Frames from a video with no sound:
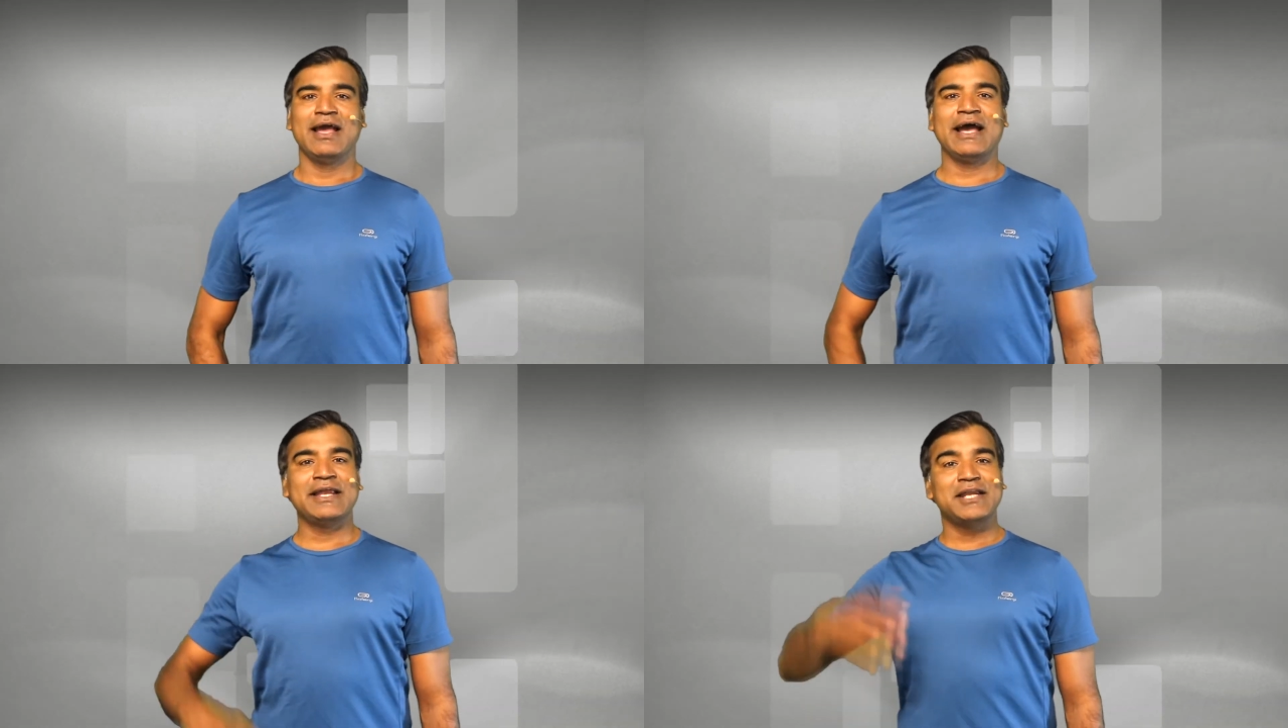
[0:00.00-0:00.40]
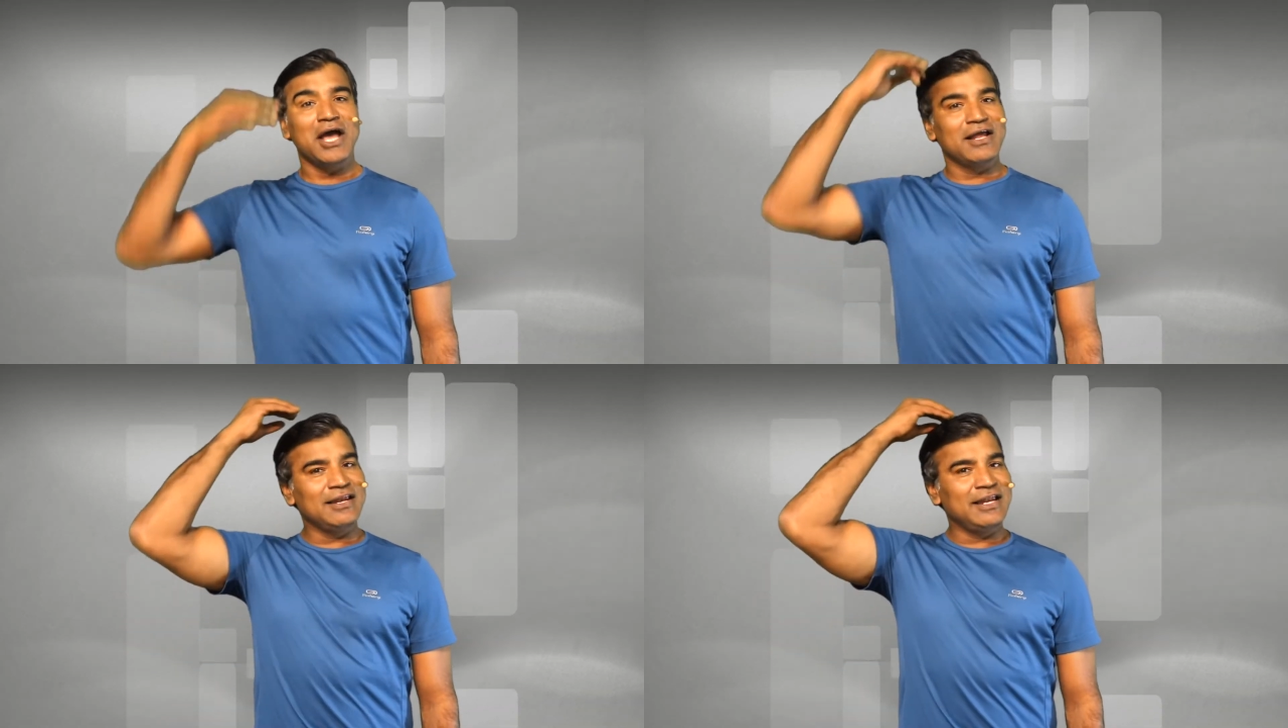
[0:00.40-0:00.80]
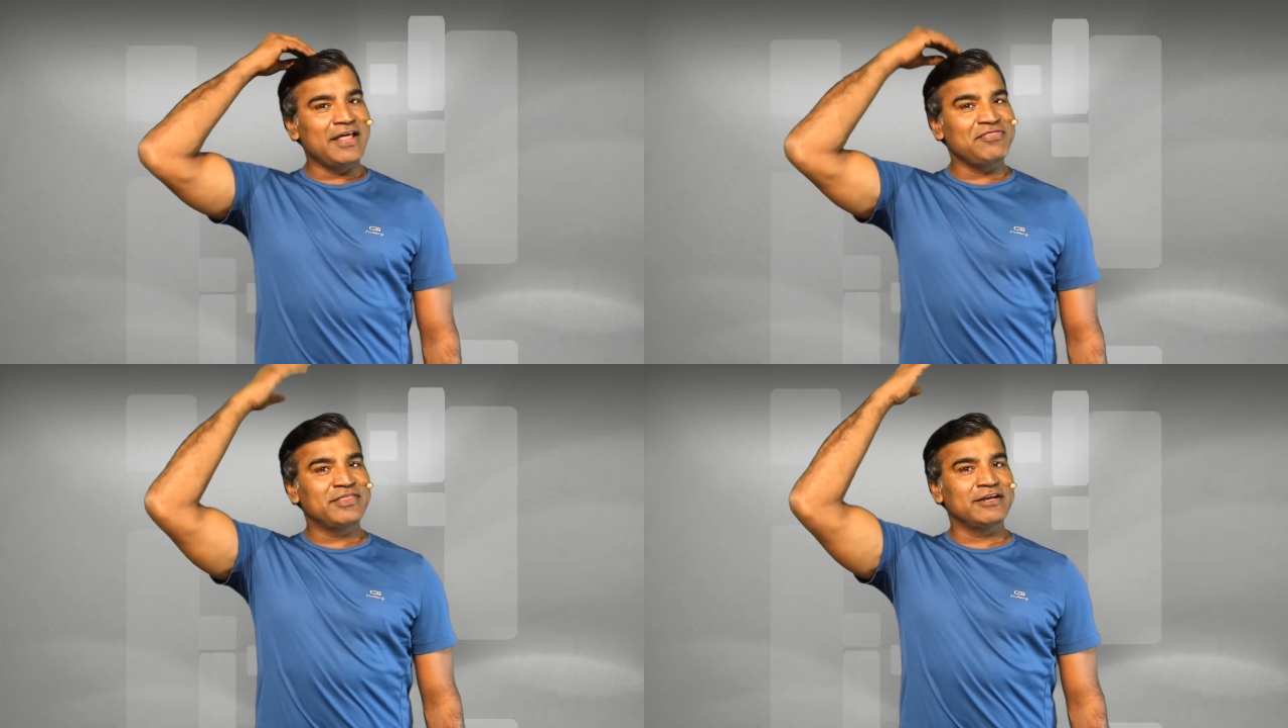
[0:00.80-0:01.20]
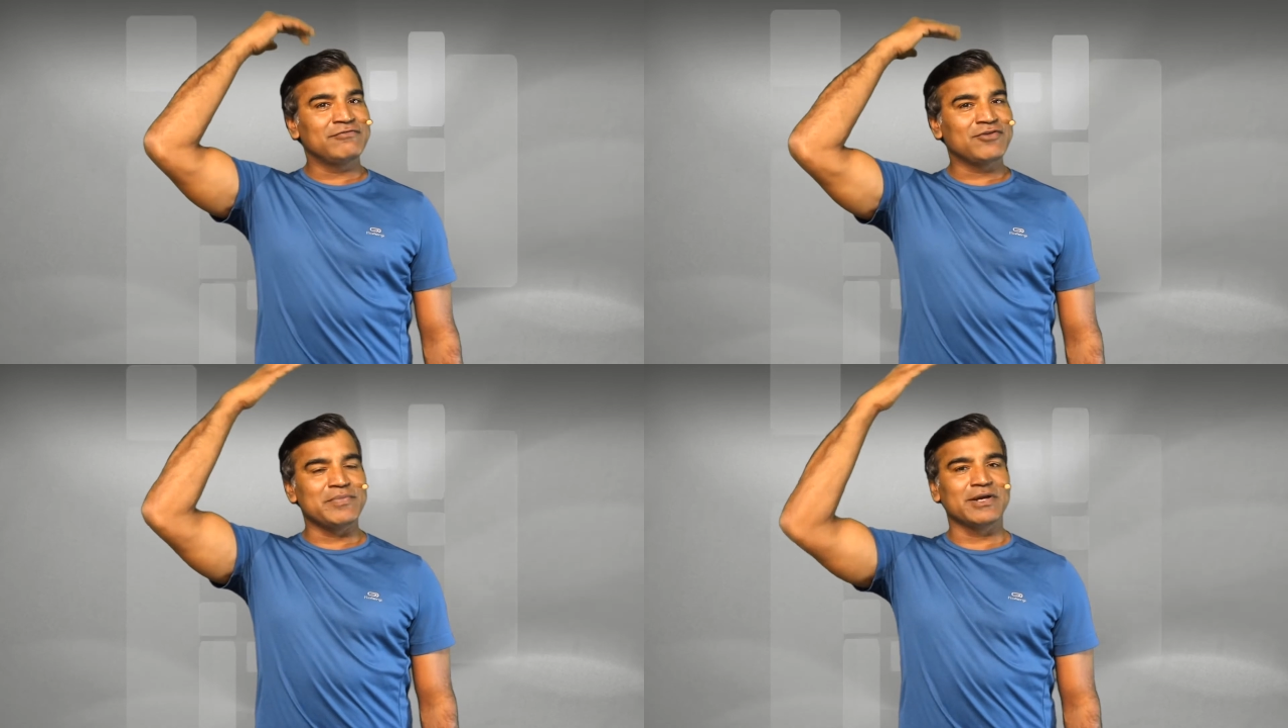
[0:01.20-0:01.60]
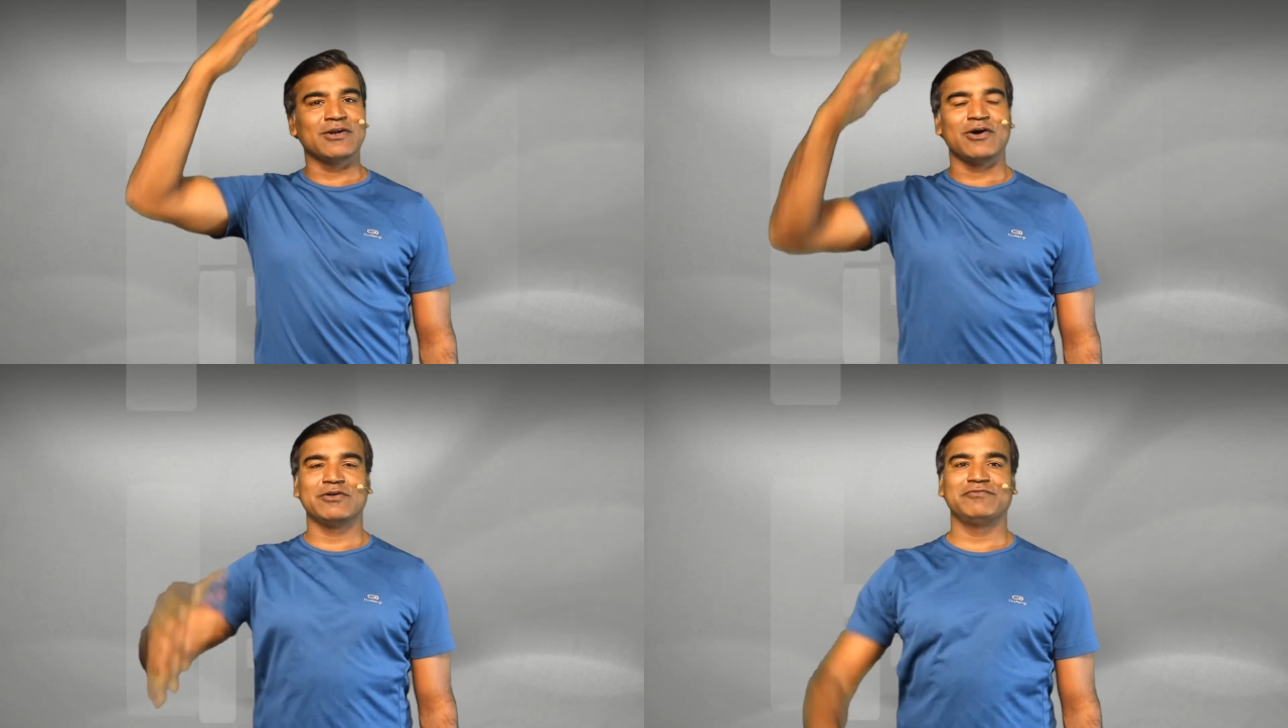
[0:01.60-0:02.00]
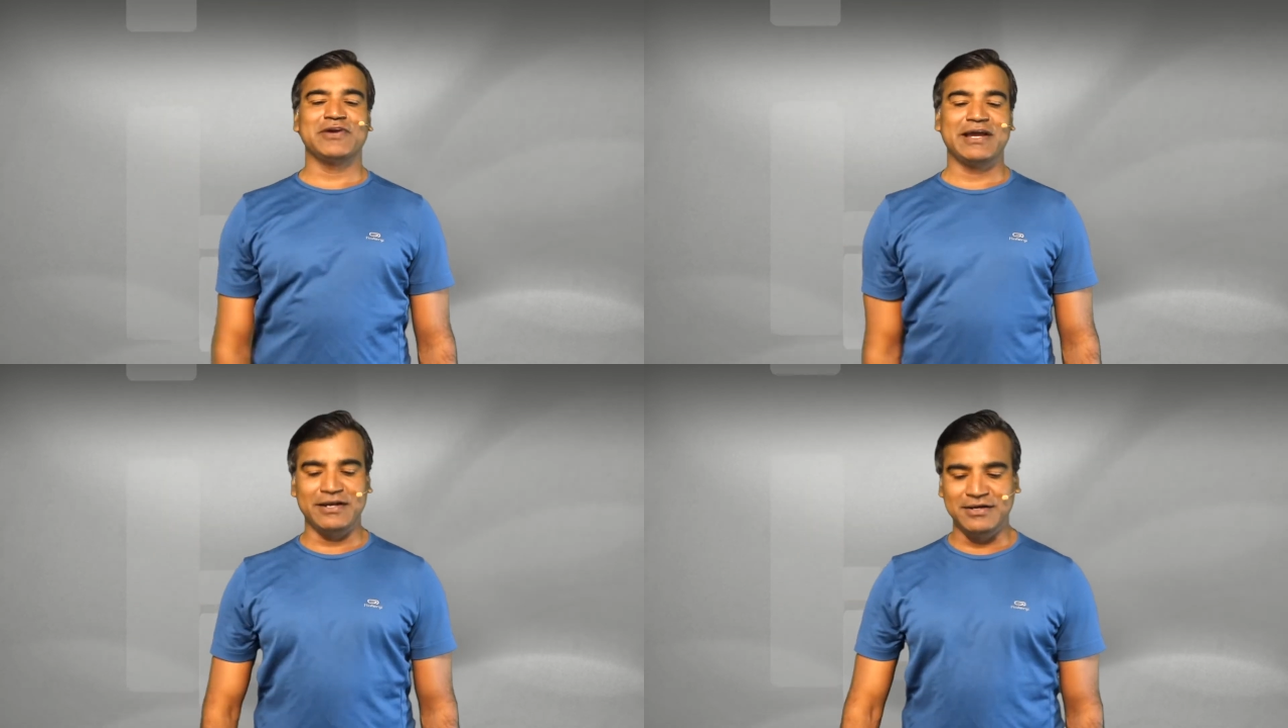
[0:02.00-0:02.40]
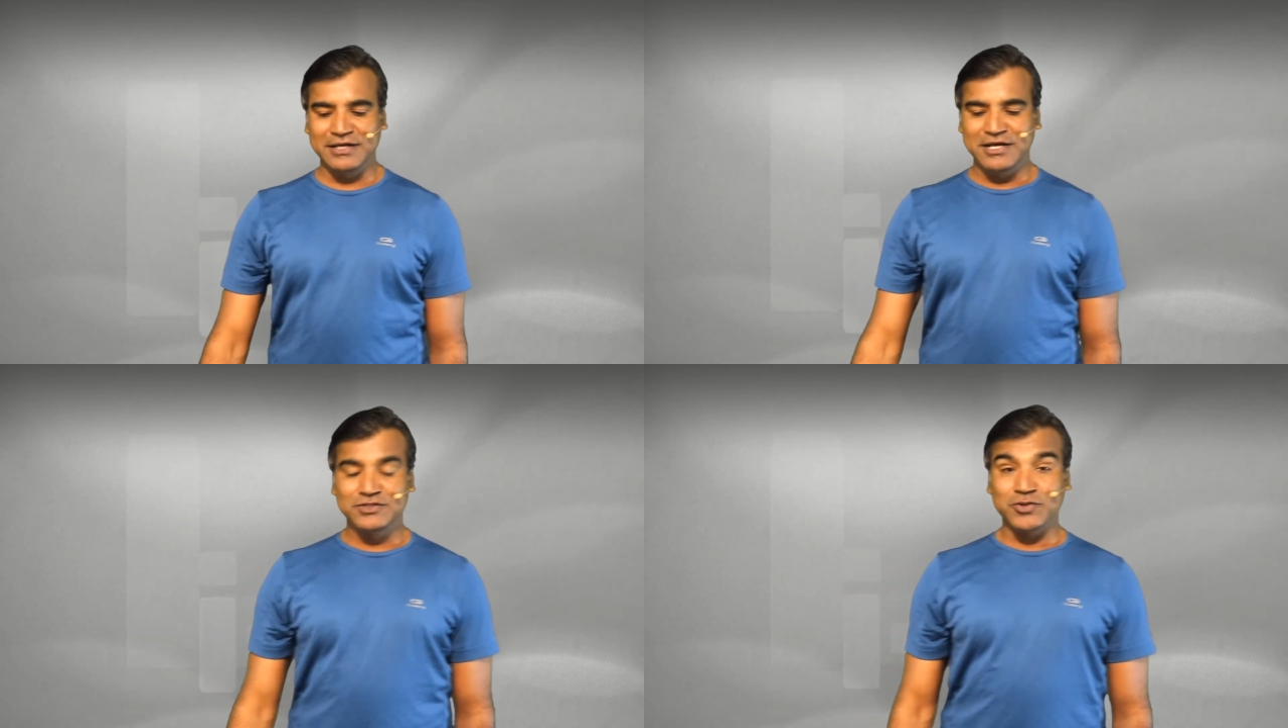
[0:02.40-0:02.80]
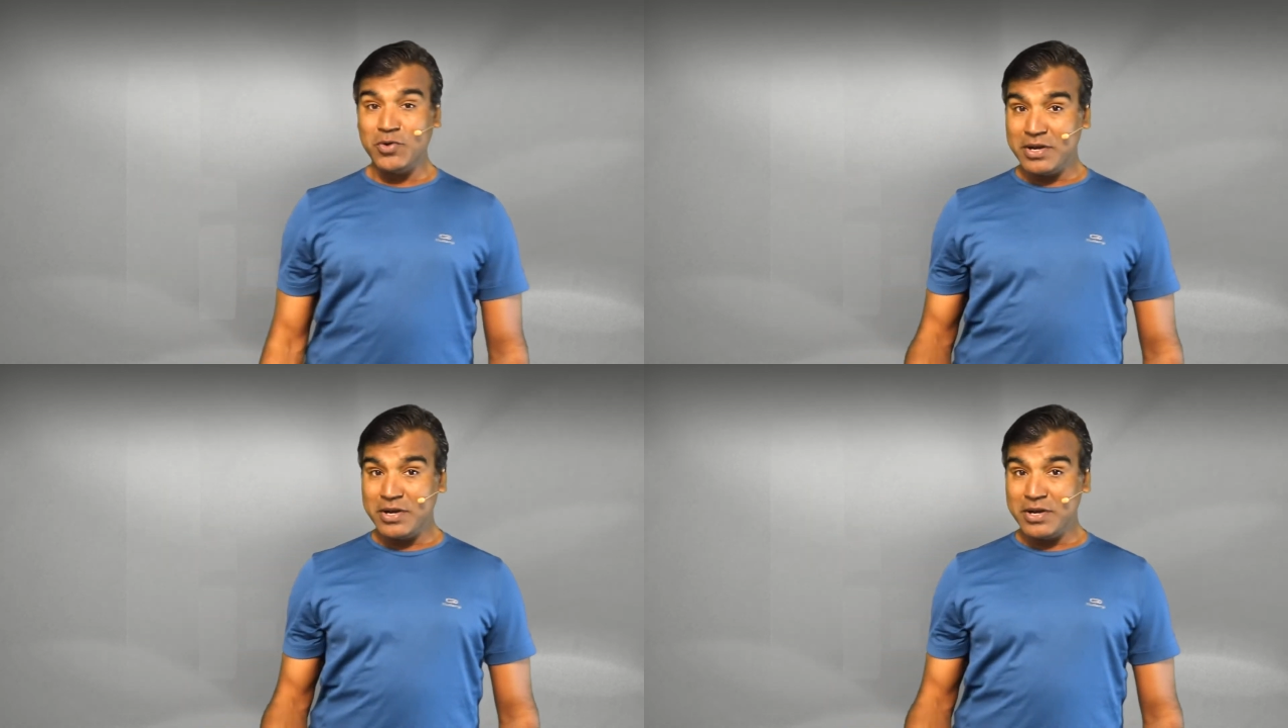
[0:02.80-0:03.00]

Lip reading: and lengthen from the crown of your head. So